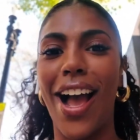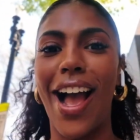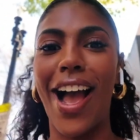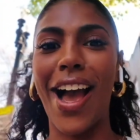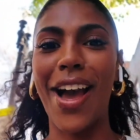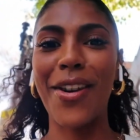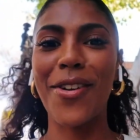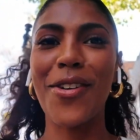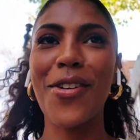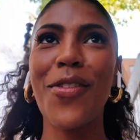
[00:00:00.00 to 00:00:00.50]

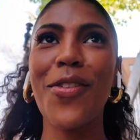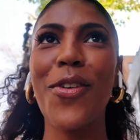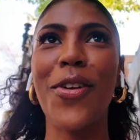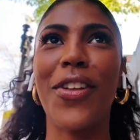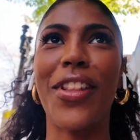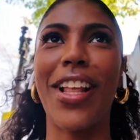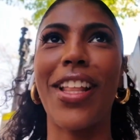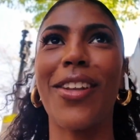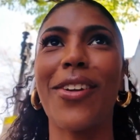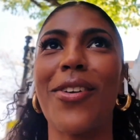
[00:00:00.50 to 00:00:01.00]
I don't know if you
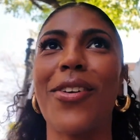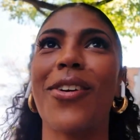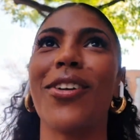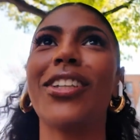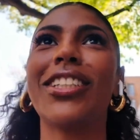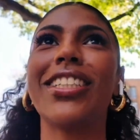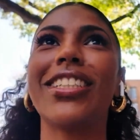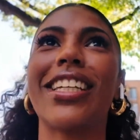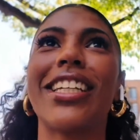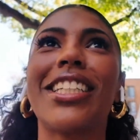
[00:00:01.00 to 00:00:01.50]
heard that little girl.
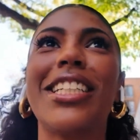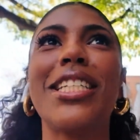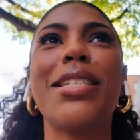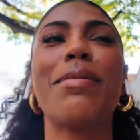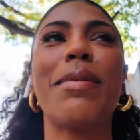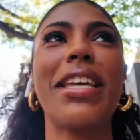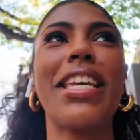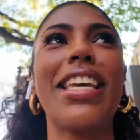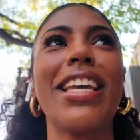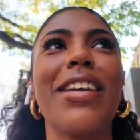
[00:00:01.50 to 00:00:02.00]
She's like, she's
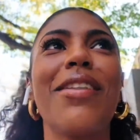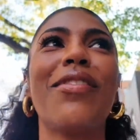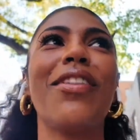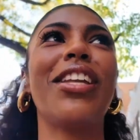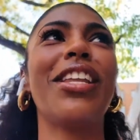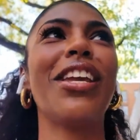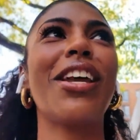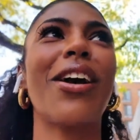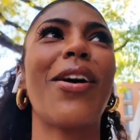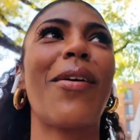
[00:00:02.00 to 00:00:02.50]
making a
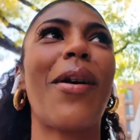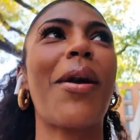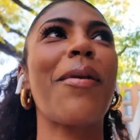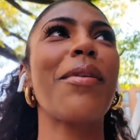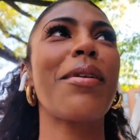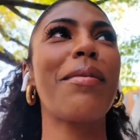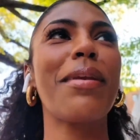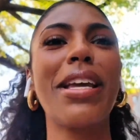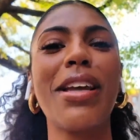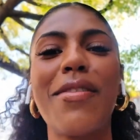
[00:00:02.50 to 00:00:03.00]
video. I
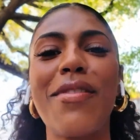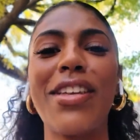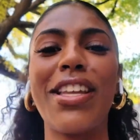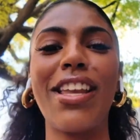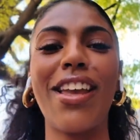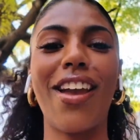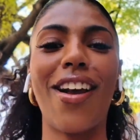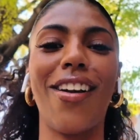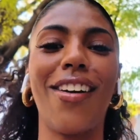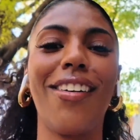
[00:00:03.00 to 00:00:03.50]
want to make a
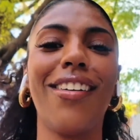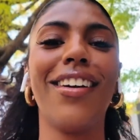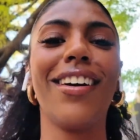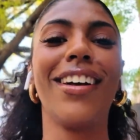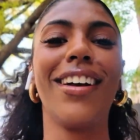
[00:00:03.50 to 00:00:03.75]
video.